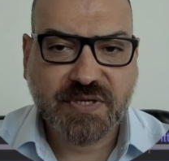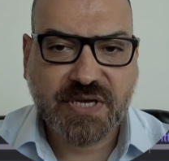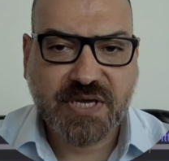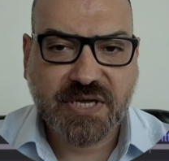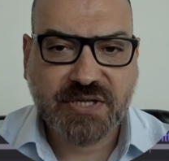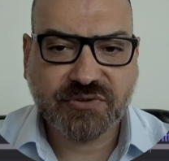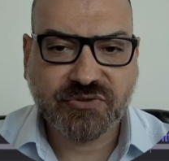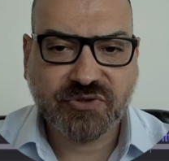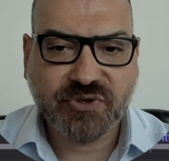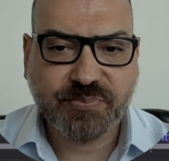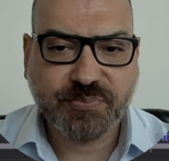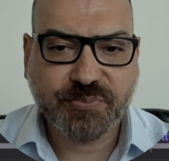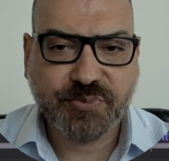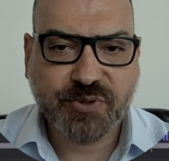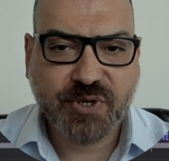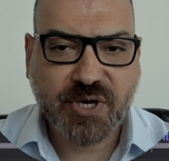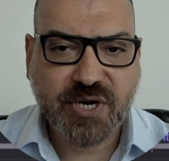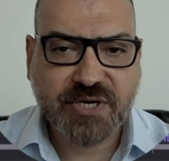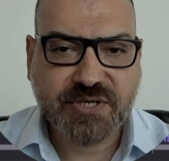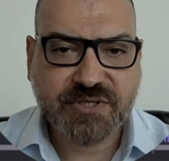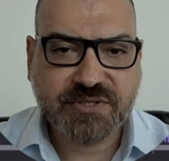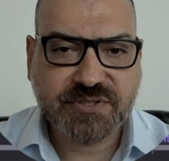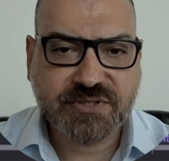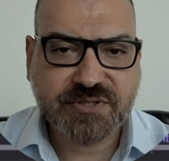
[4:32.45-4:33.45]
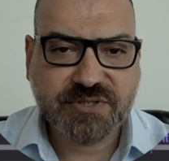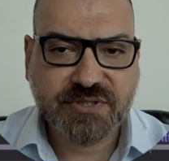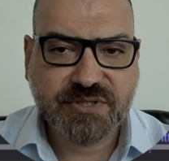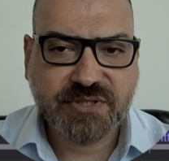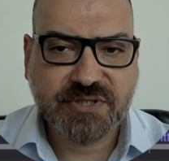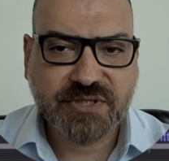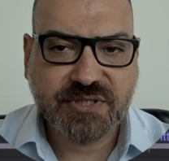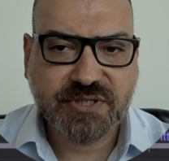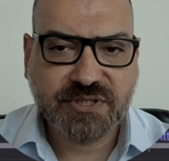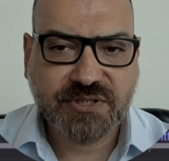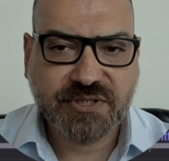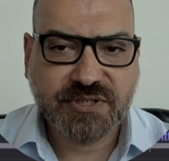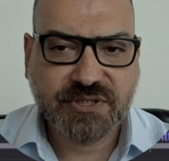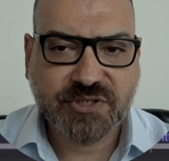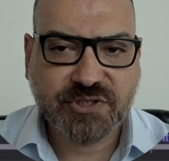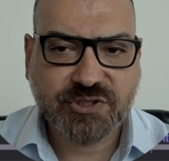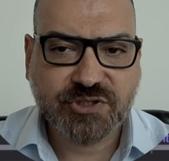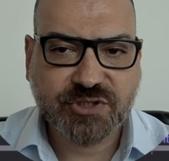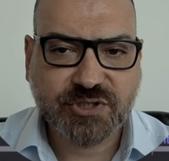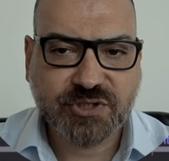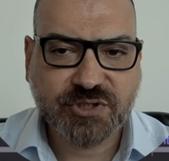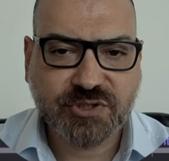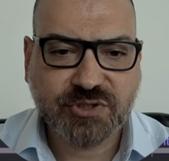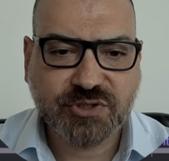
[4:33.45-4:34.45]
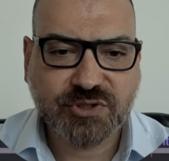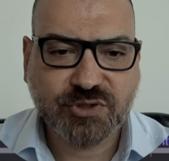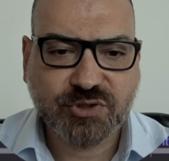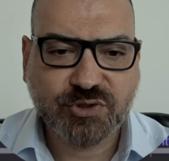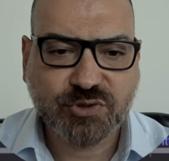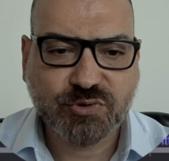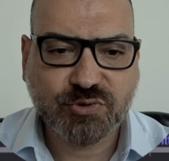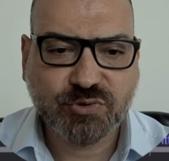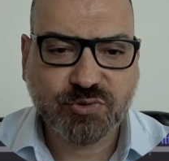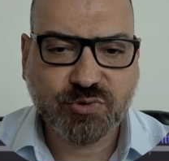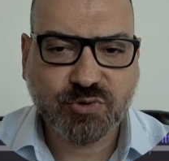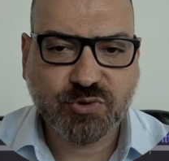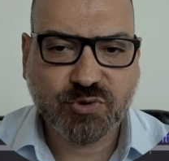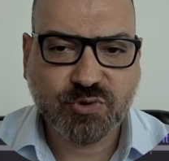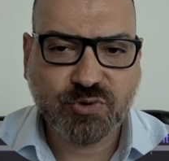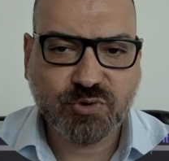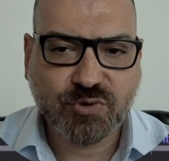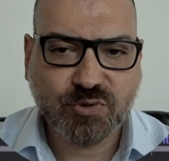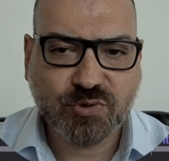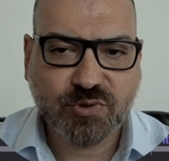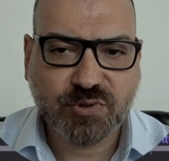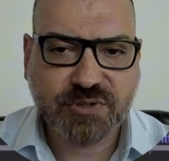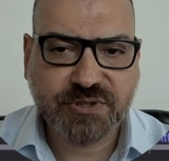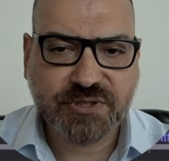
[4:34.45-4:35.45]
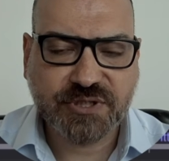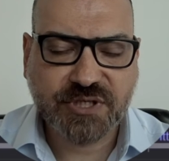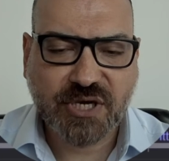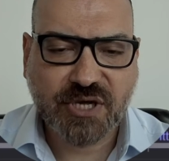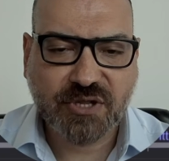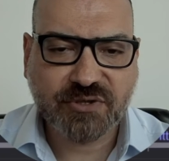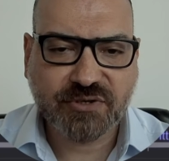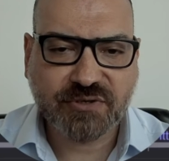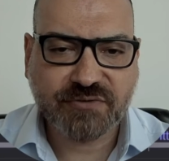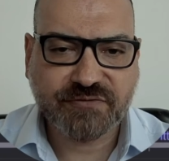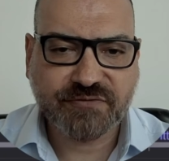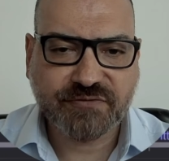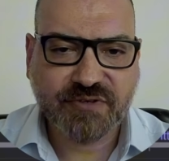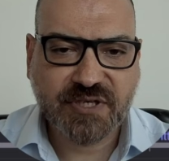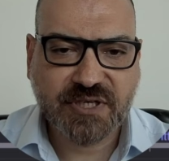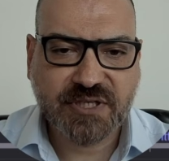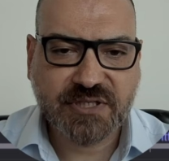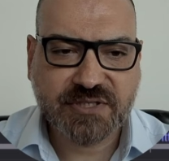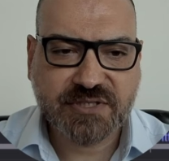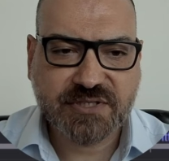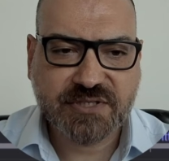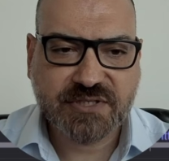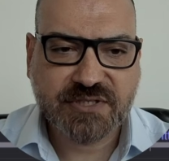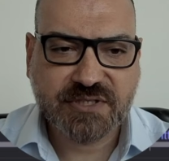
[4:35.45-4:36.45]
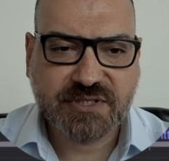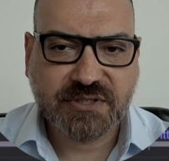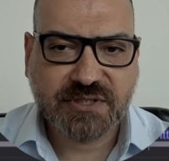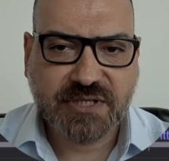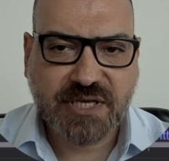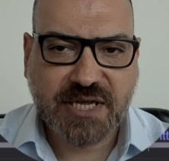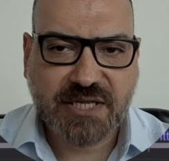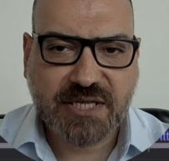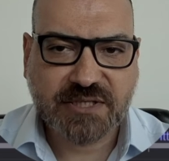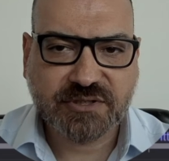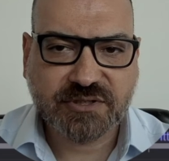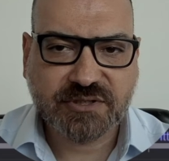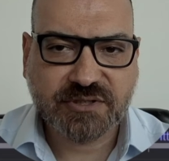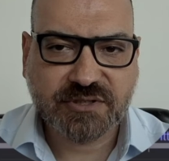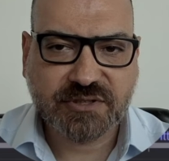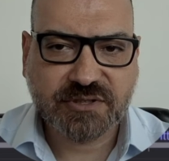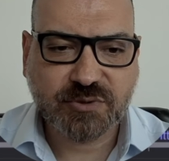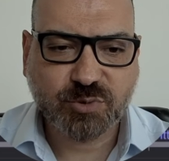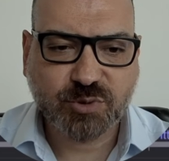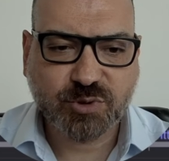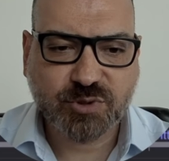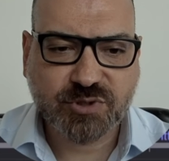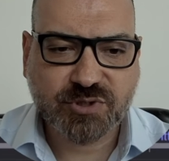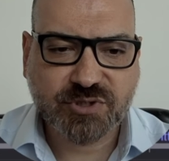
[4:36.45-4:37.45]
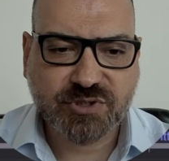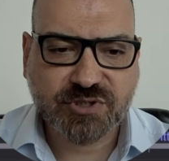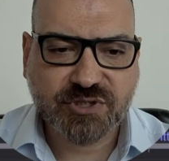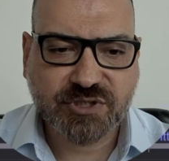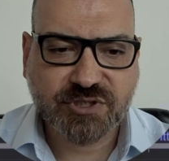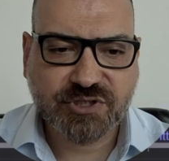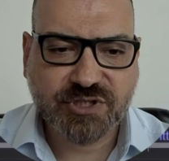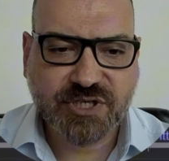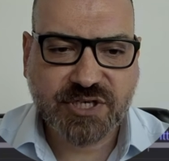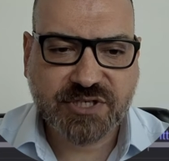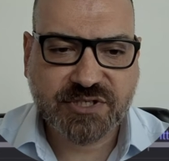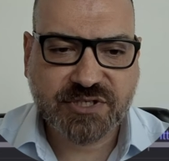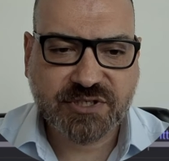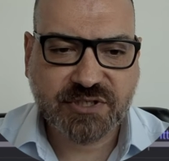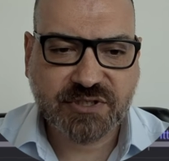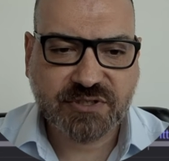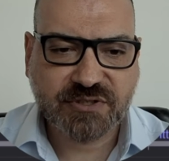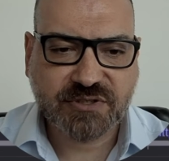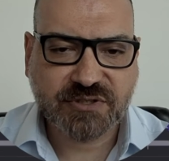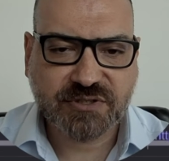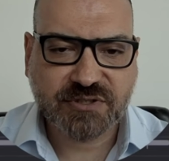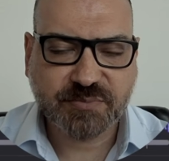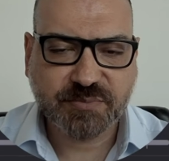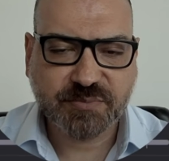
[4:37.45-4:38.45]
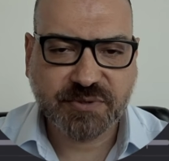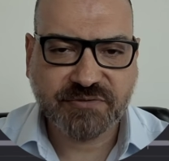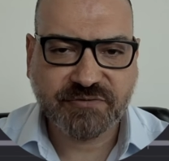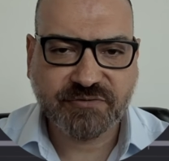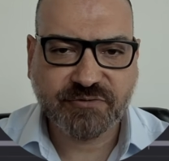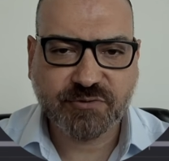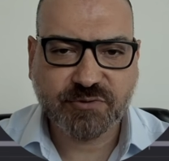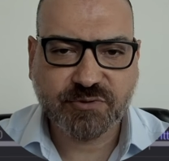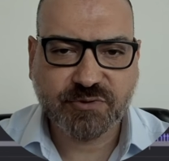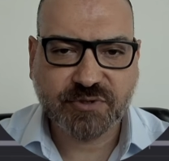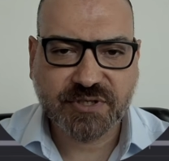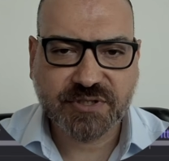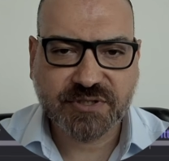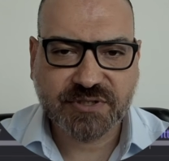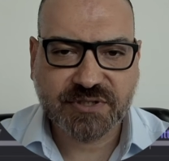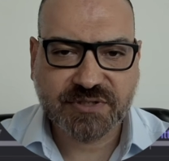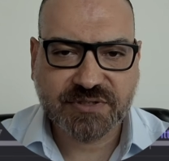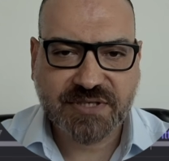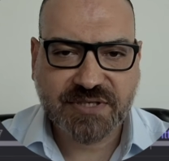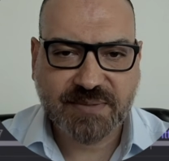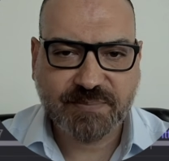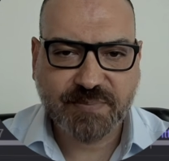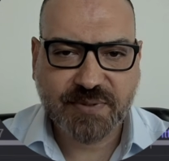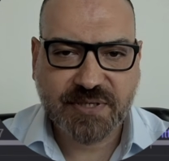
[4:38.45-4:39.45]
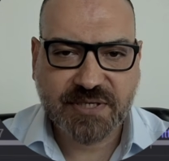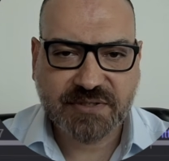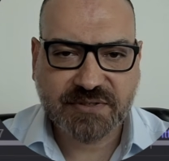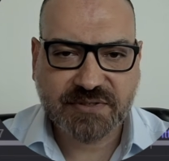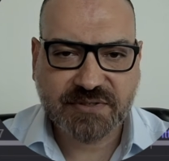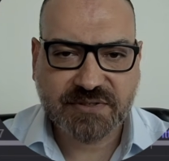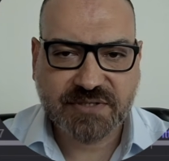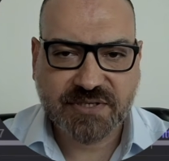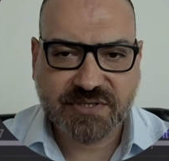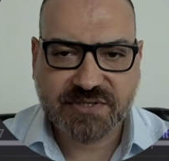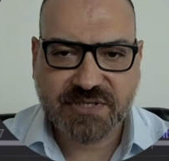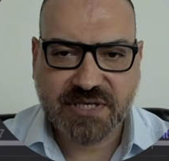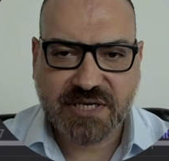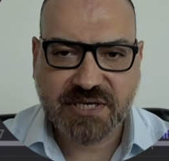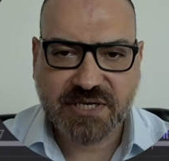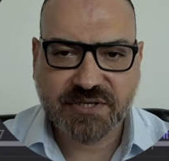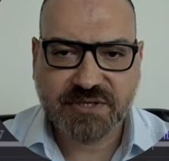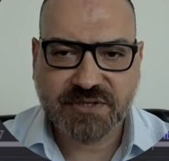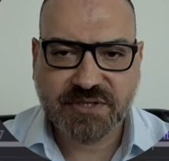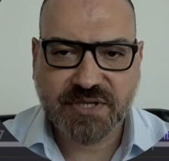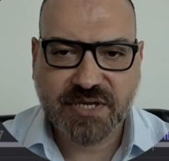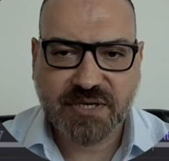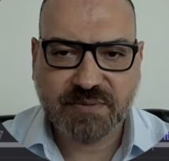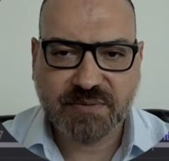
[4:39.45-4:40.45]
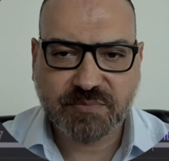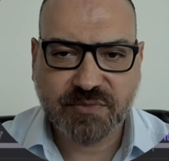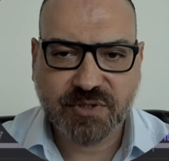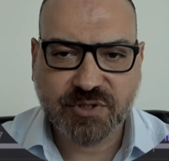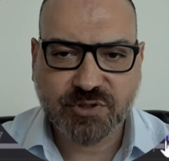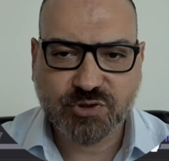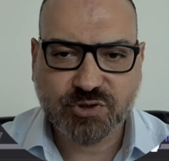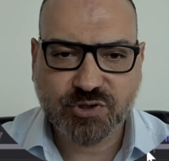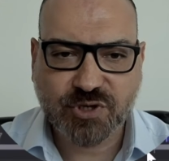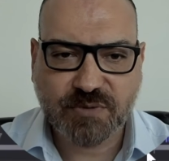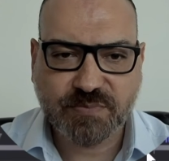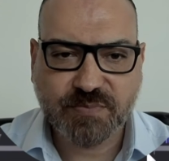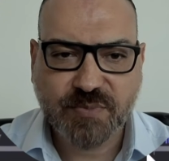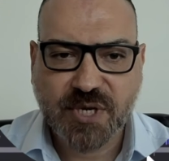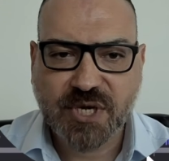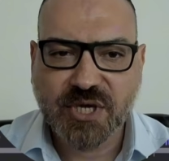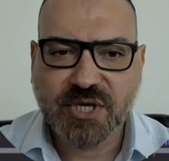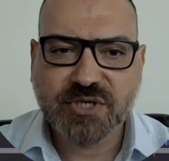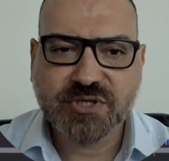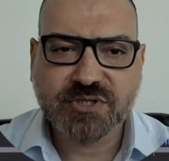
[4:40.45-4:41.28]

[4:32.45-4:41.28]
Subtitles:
and the price, in addition to all the other fields that was suggested before in the template, the seller name, the shop.